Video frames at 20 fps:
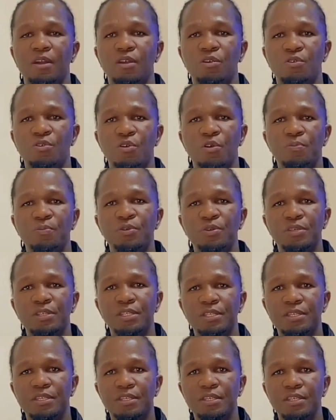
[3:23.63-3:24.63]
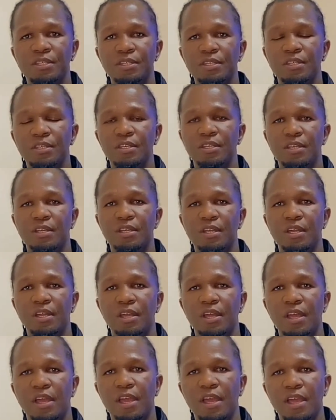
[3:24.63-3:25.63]
community,
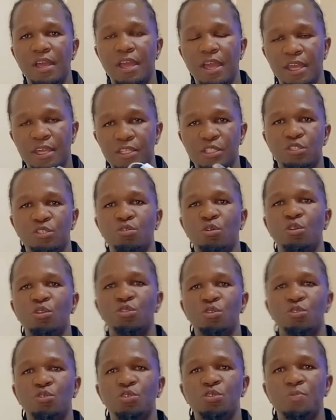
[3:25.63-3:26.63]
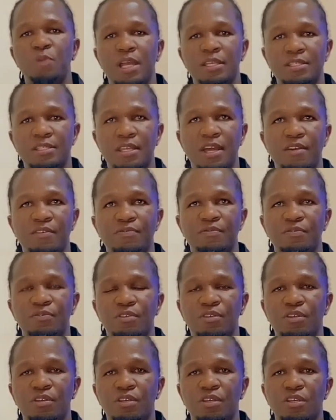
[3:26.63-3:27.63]
and is also used by staff.
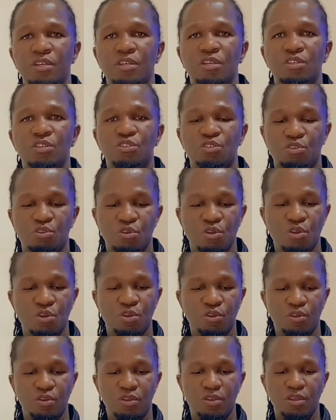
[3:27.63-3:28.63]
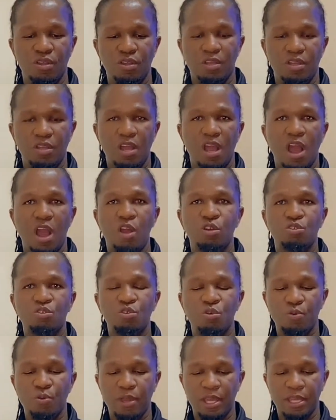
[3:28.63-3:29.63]
So how
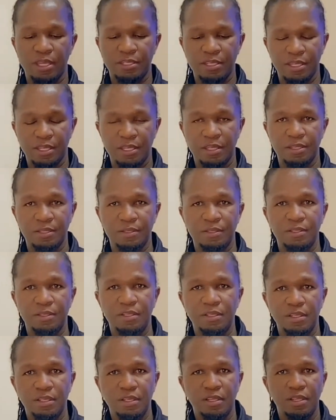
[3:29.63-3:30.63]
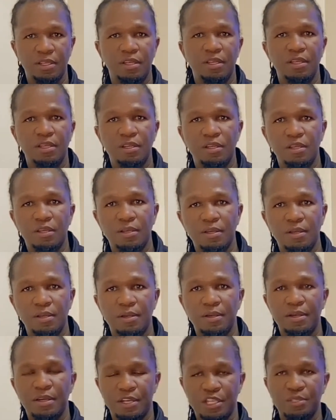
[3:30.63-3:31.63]
to wear the
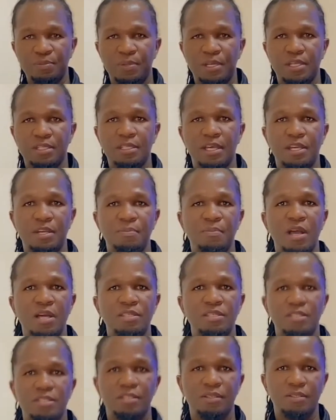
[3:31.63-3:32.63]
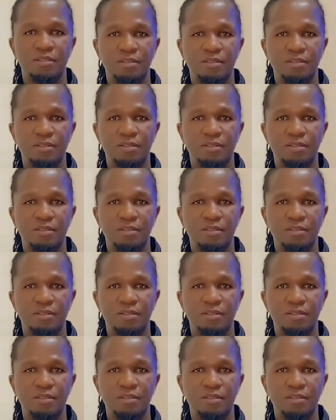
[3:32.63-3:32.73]
respiratory mask?